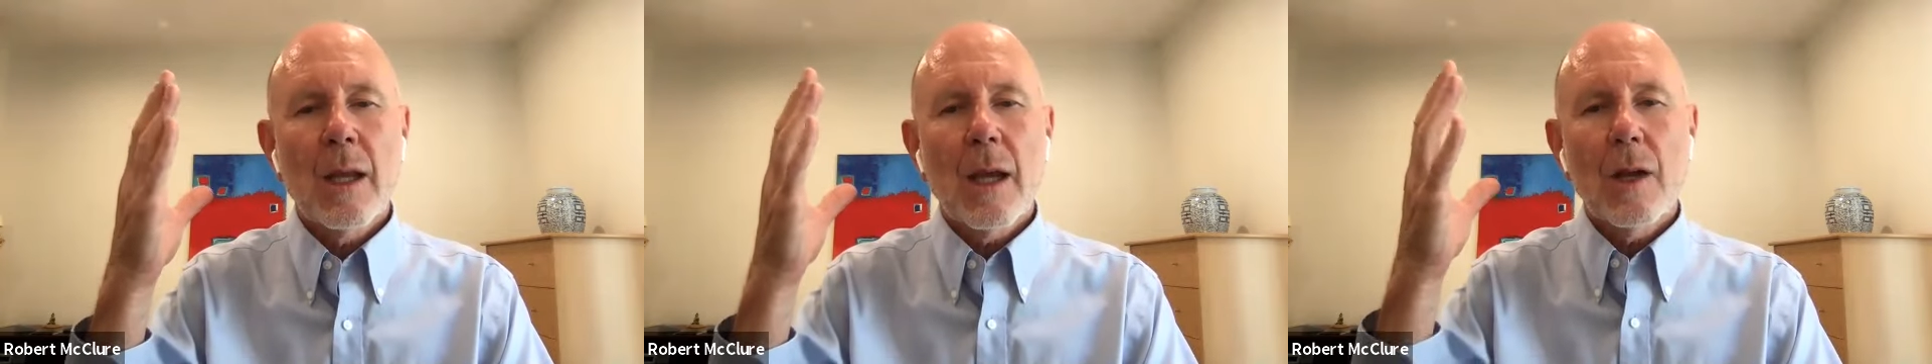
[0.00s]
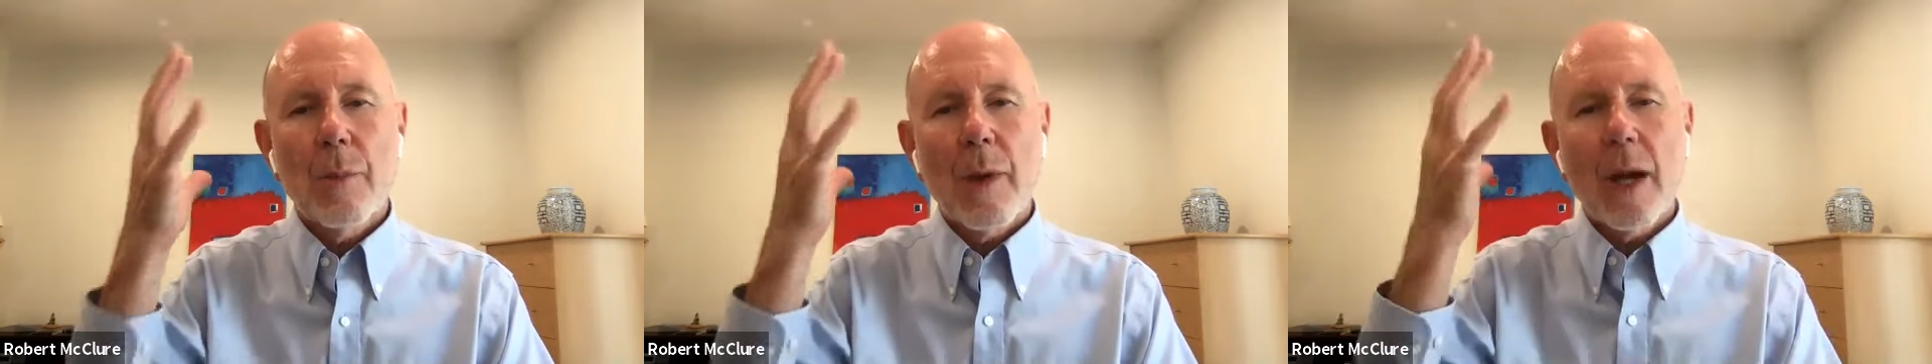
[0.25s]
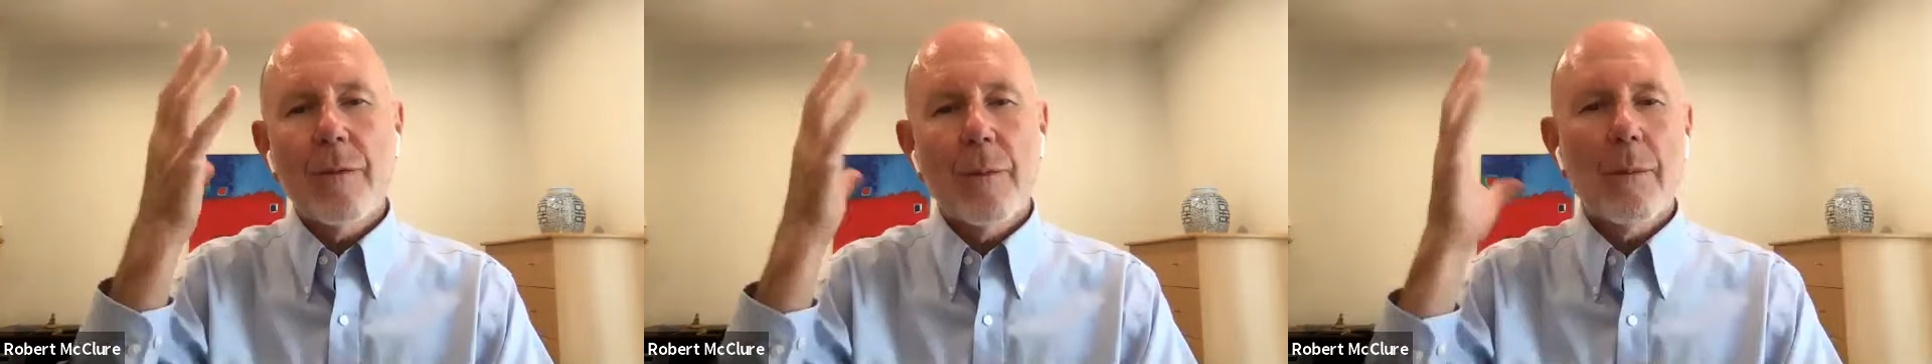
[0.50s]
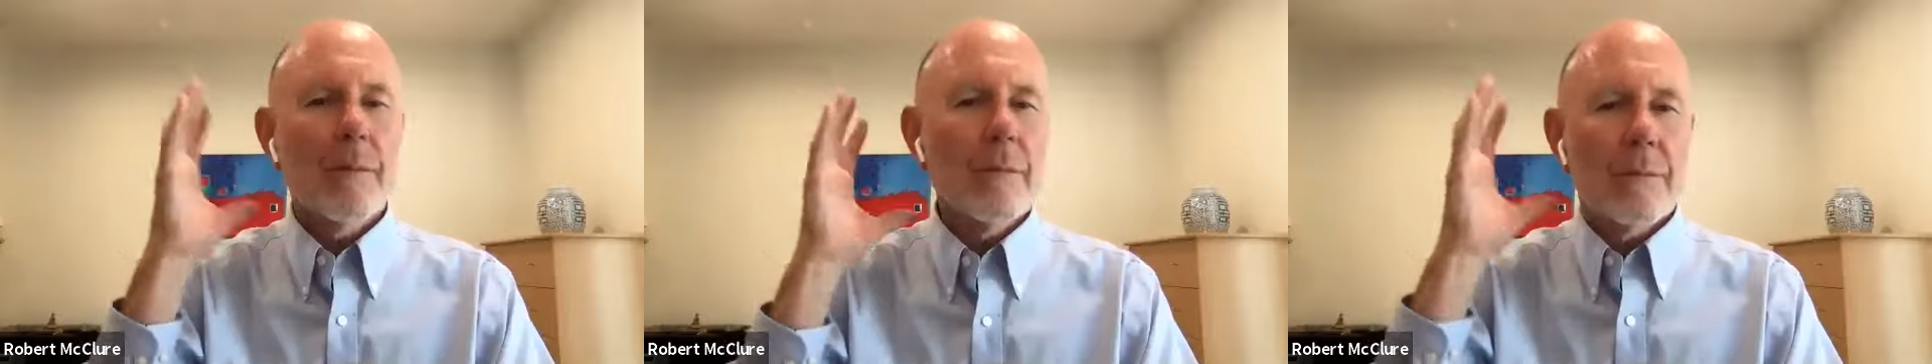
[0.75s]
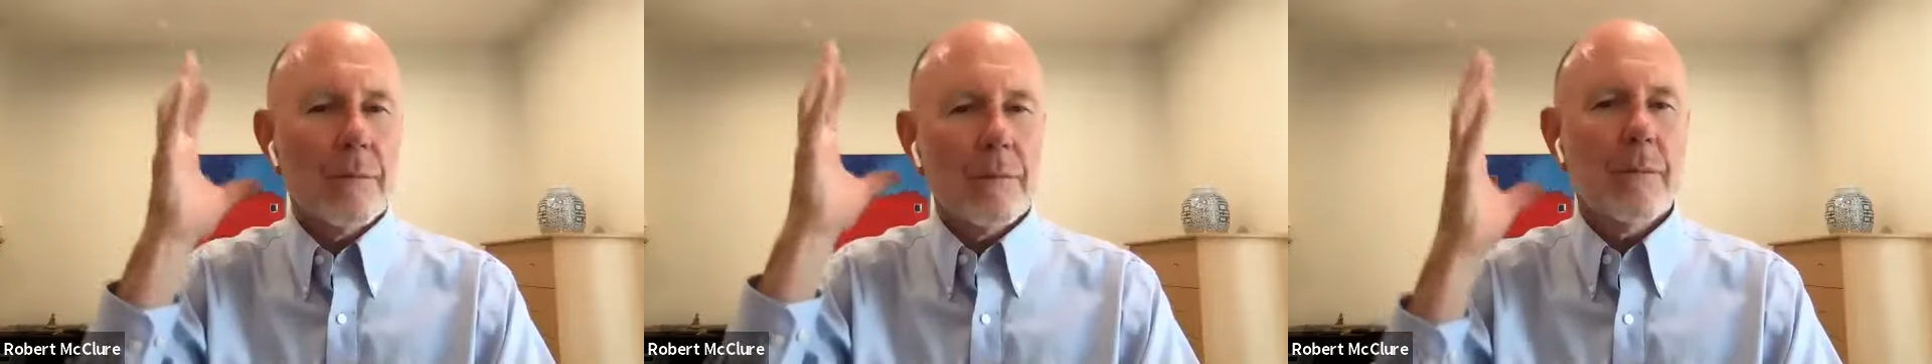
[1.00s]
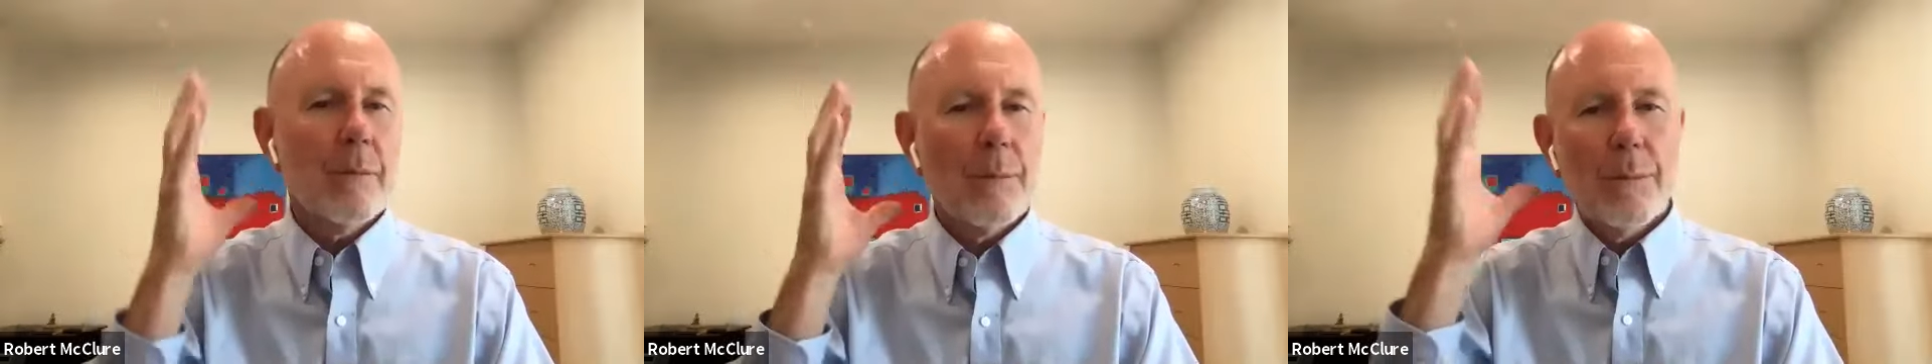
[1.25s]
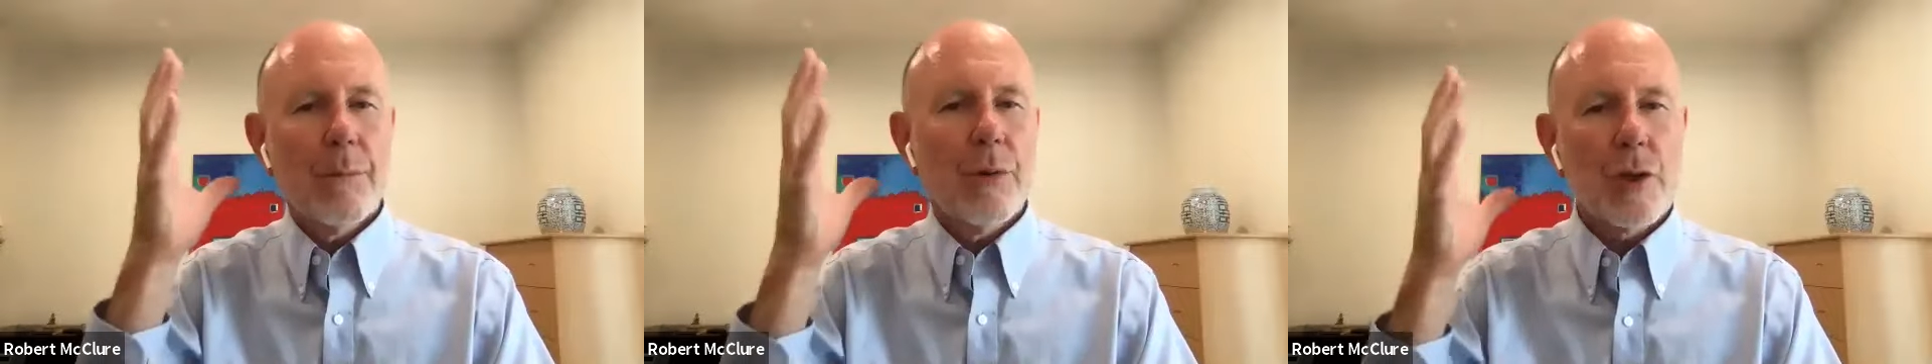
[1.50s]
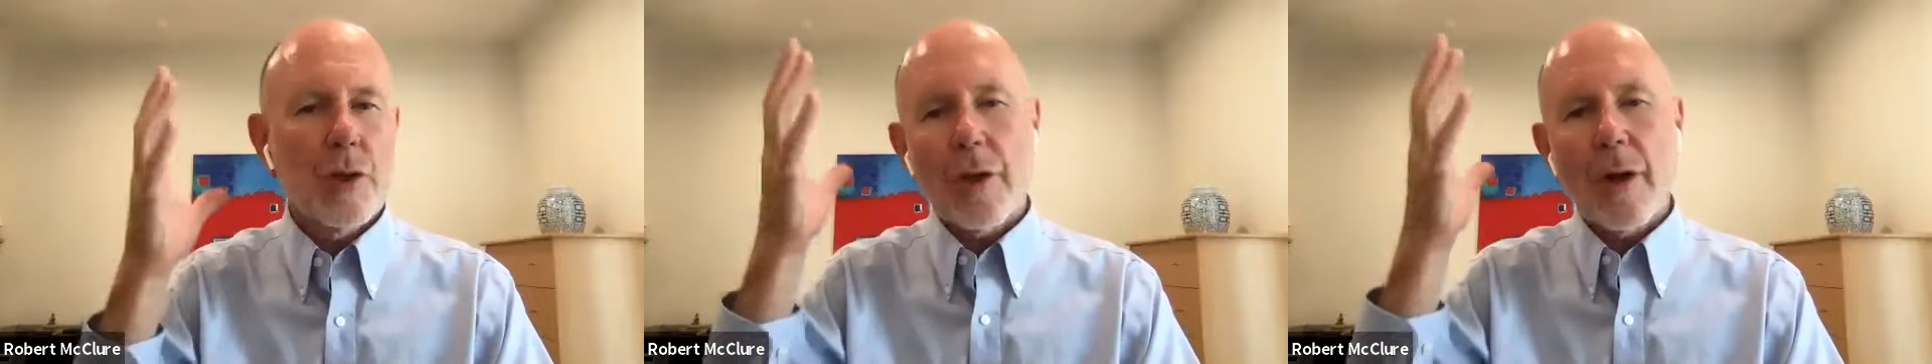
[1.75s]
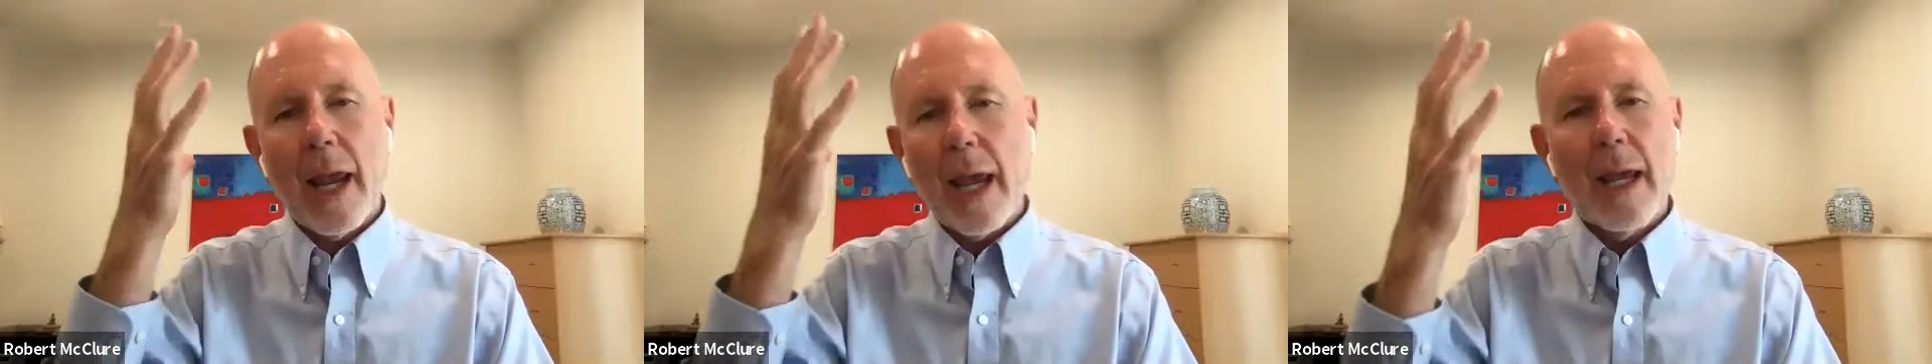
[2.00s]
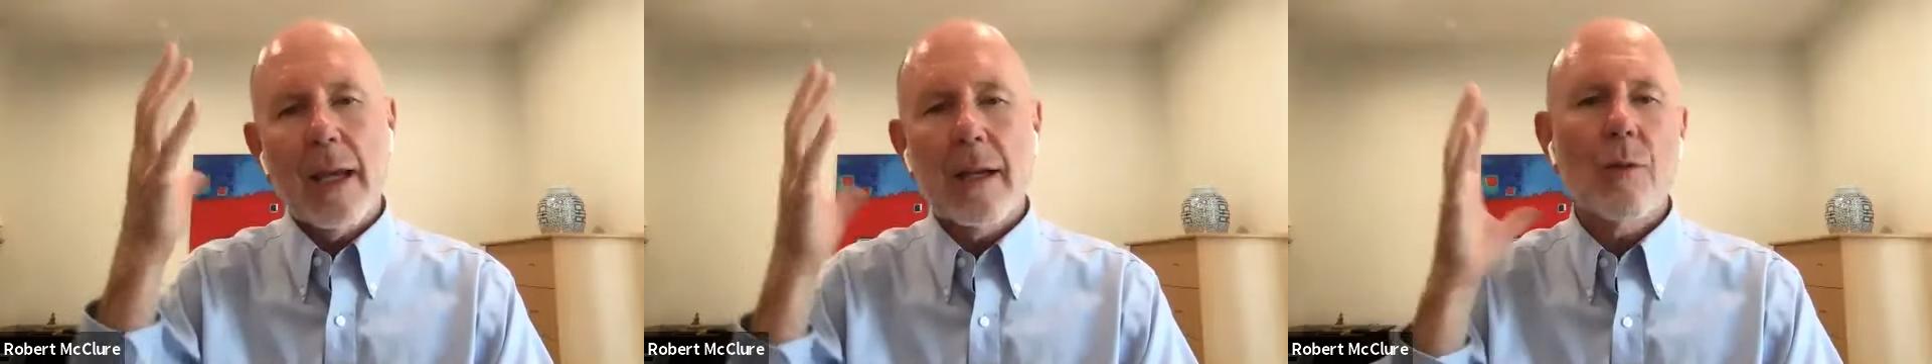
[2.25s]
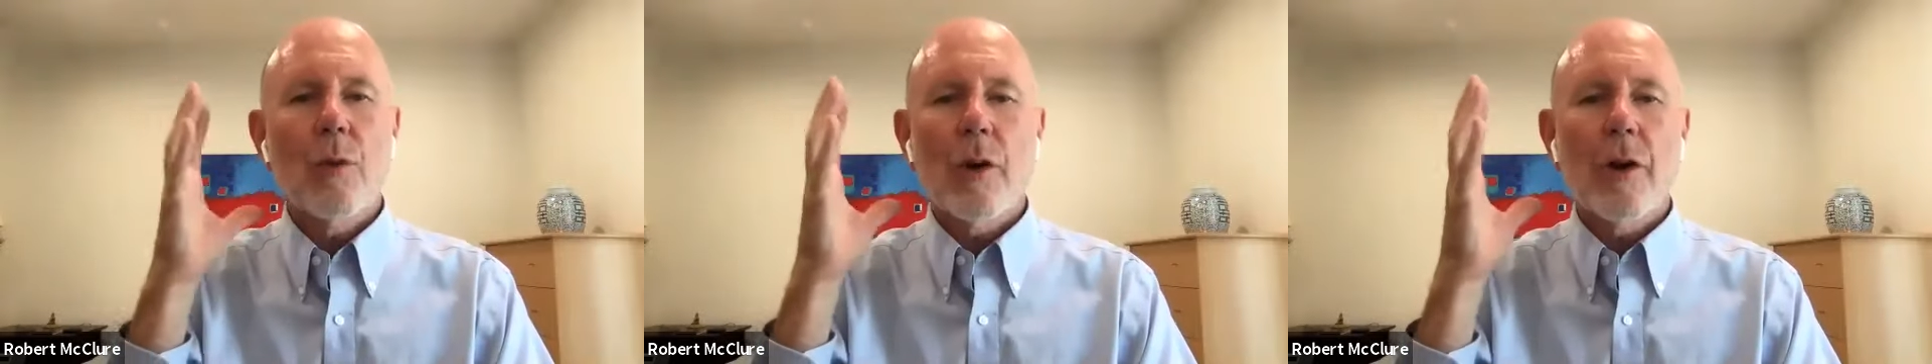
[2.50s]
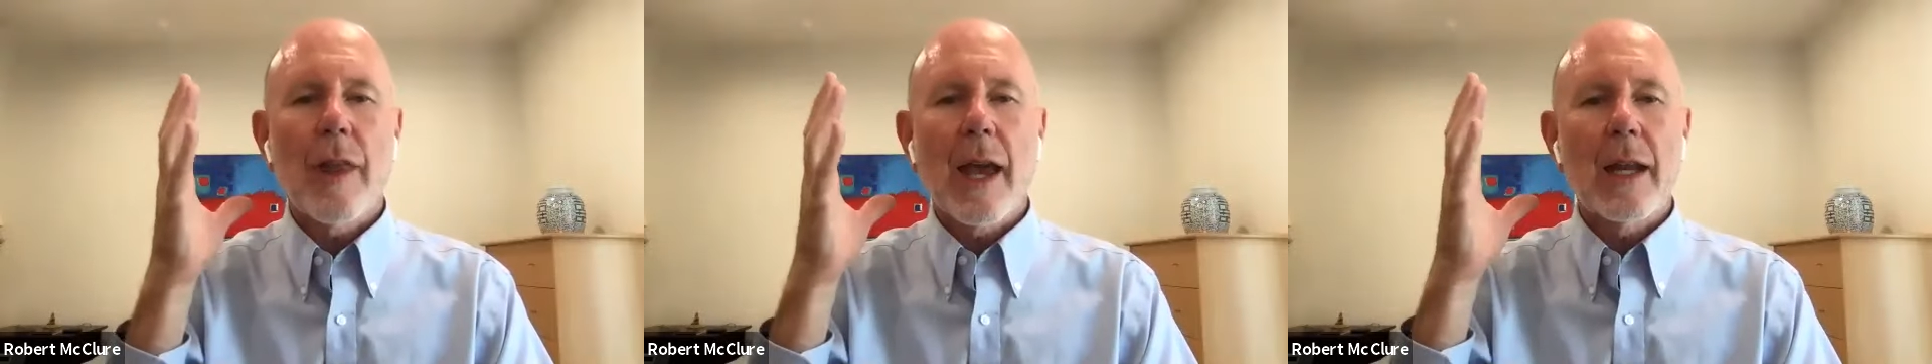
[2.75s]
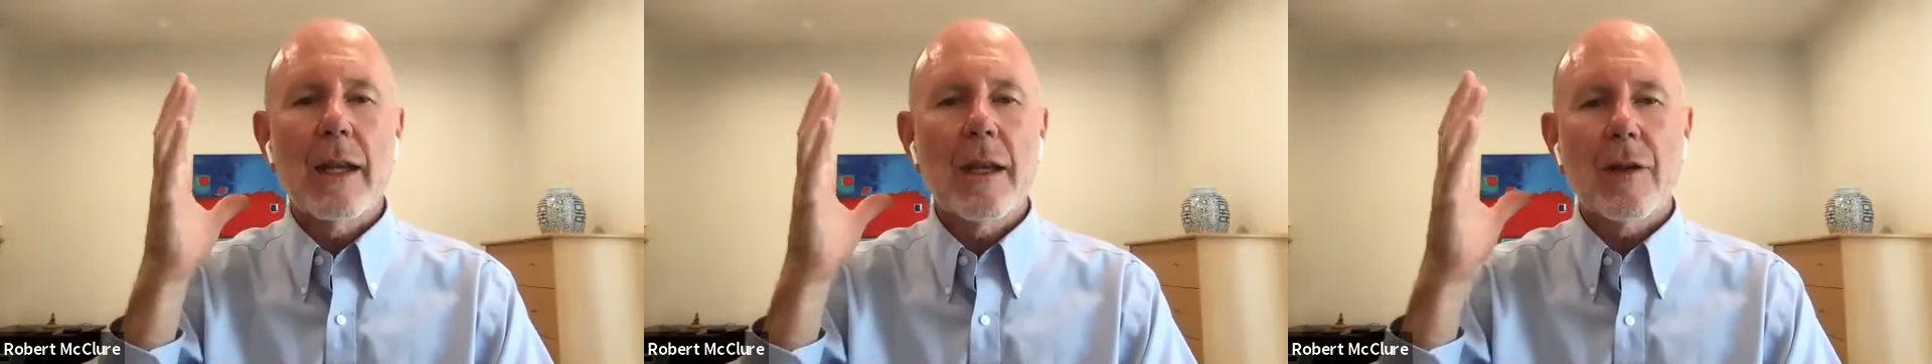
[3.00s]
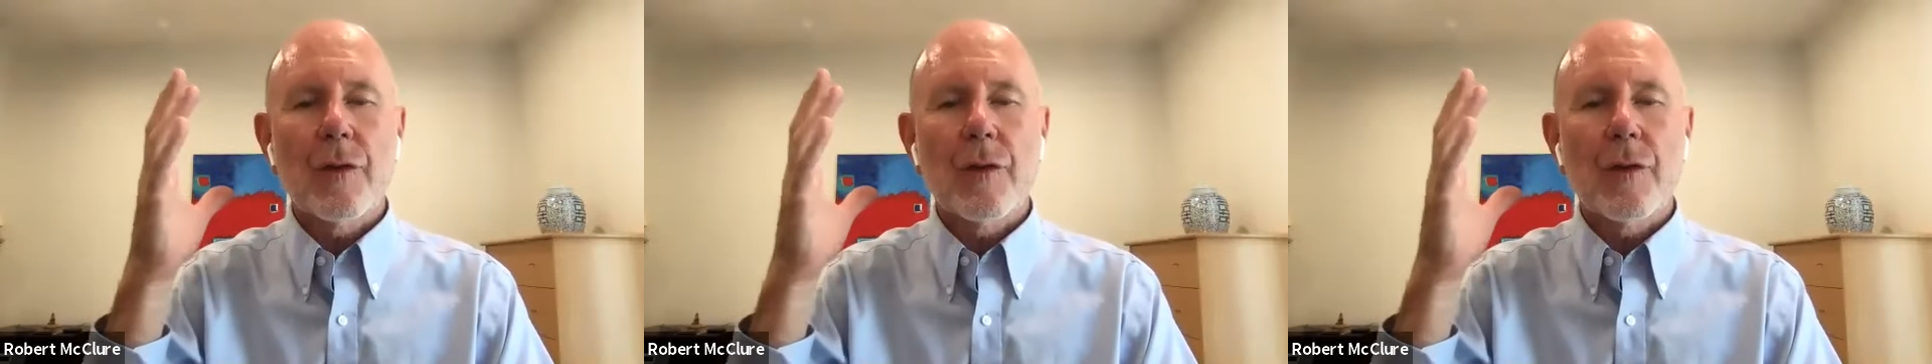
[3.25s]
And you might even put your hand where that is.